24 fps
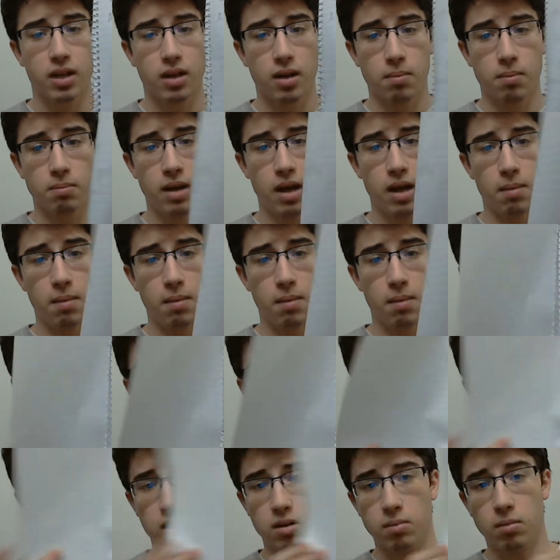Batman
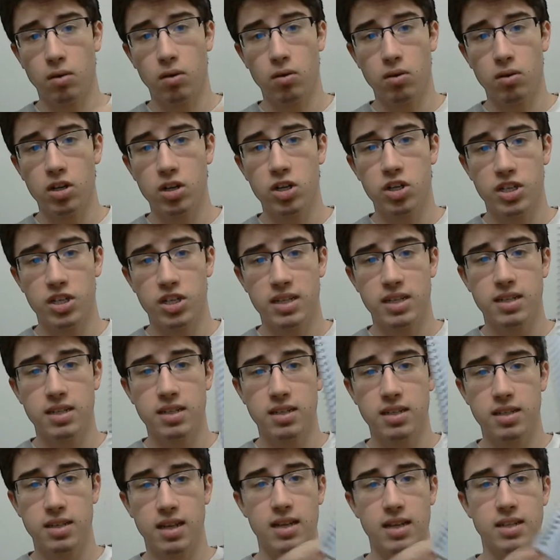Arkham
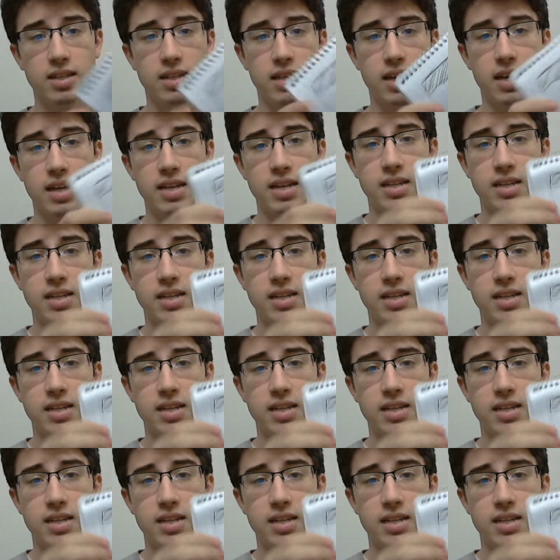Origins gets a